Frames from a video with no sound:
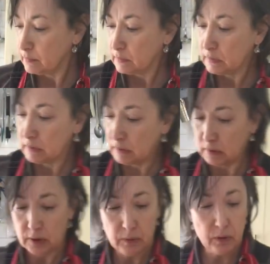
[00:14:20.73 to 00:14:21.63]
Can
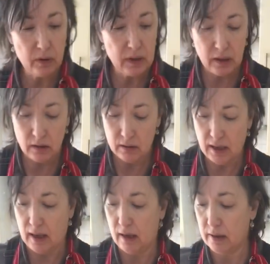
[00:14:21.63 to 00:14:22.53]
we do it on here?
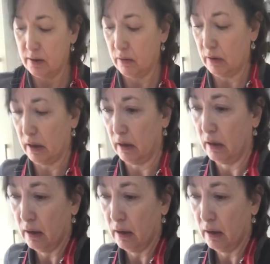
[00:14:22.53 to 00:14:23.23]
Yeah, let's do it on here.